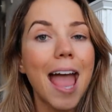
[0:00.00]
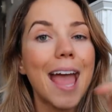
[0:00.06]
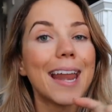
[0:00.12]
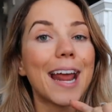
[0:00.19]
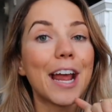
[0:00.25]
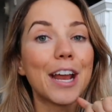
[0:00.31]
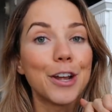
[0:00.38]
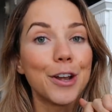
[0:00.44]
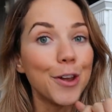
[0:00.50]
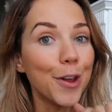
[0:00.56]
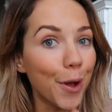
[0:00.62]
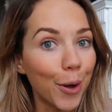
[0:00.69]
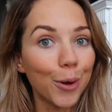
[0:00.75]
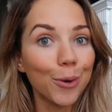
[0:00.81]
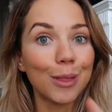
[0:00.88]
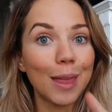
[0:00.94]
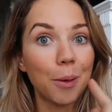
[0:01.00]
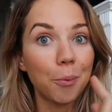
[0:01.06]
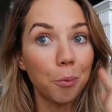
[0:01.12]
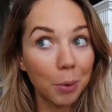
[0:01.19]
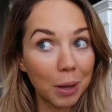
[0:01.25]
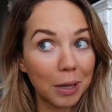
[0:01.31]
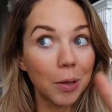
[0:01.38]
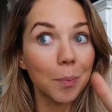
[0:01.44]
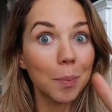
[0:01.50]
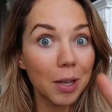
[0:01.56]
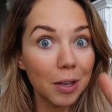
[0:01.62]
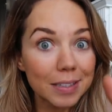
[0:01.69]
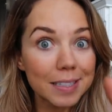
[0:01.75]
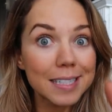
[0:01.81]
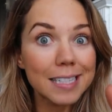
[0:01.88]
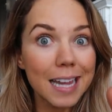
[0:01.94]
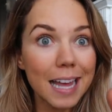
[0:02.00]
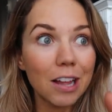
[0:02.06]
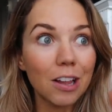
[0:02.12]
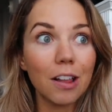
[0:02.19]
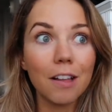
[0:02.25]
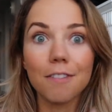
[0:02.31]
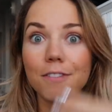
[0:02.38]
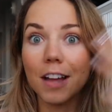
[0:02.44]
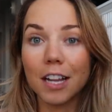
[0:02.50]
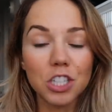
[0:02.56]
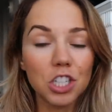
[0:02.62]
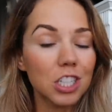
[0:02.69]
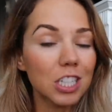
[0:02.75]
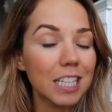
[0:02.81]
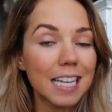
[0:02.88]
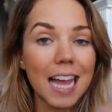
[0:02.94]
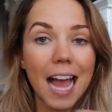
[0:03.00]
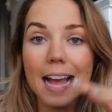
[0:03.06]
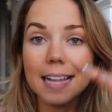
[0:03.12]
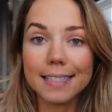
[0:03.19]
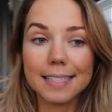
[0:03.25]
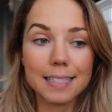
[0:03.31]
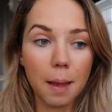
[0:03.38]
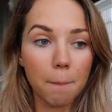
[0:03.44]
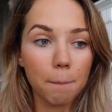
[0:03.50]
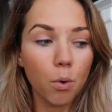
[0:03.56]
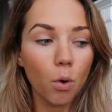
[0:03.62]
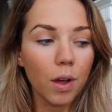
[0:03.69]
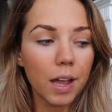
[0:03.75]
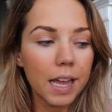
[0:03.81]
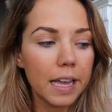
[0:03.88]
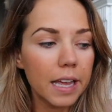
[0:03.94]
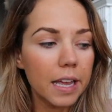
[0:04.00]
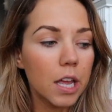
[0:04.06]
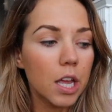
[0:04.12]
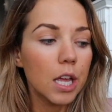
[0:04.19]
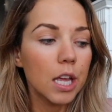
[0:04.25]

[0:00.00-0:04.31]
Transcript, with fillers: And I know they will be on sale eventually at some point.